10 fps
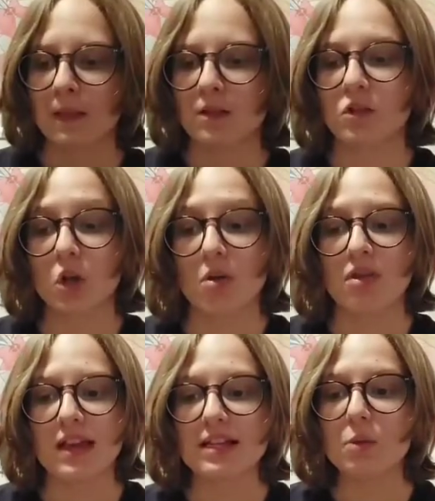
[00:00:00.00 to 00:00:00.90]
So
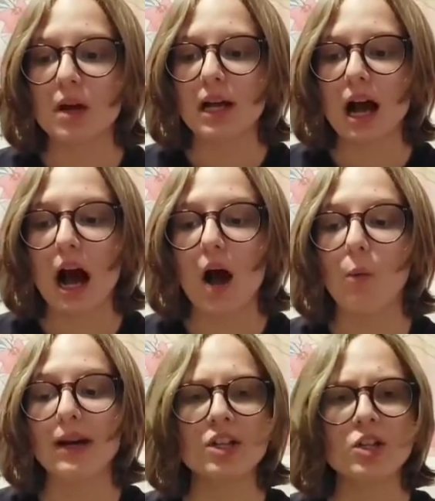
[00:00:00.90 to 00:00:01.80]
this one,
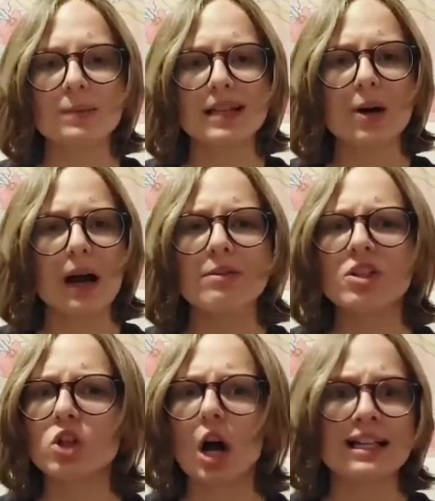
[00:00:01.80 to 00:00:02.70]
when it jumped out, I
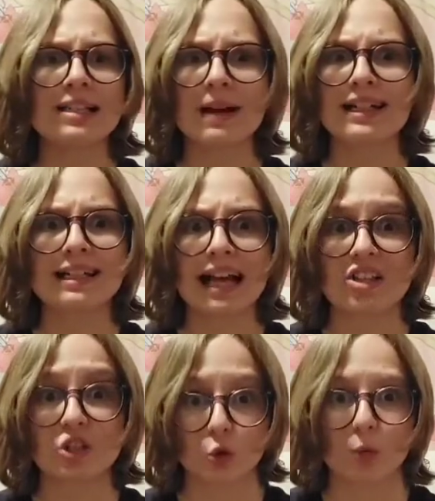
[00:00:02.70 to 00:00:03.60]
was not expecting that
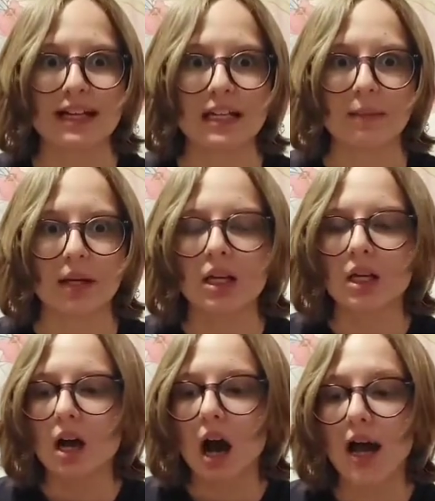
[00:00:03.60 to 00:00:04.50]
scream.
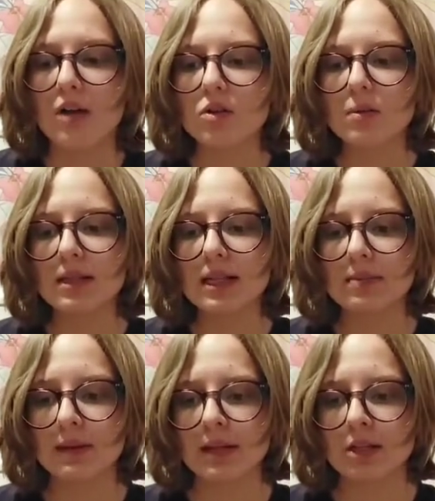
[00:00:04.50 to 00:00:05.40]
I also wasn't
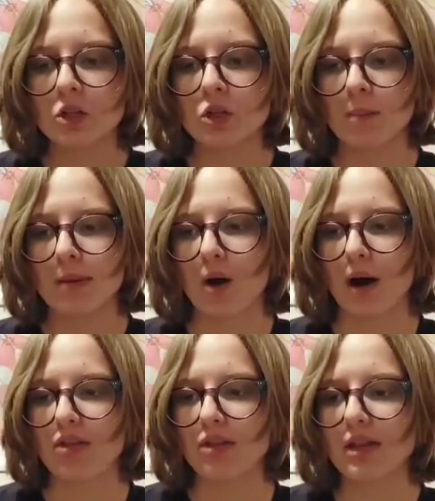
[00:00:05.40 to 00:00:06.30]
expecting it to jump out.
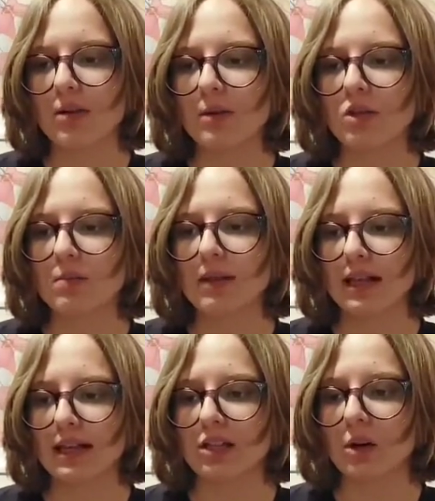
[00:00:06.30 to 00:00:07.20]
I thought that it would just be,
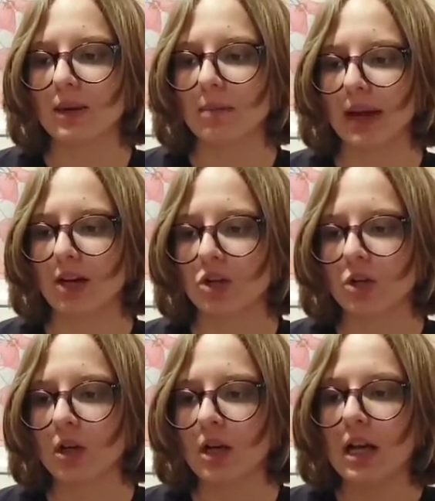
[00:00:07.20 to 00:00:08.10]
like, you know, in the
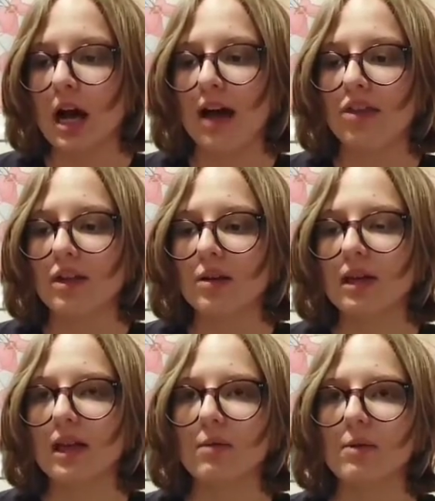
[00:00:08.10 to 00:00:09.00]
picture, I thought
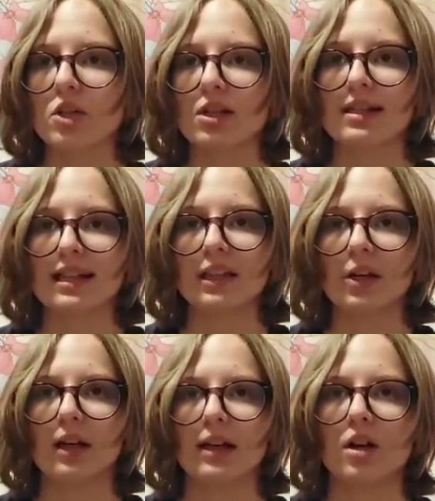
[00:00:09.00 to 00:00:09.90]
that it would just sit
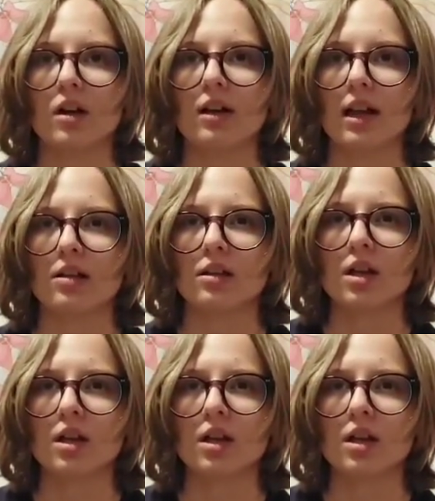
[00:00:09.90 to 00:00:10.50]
there, like, talking, like,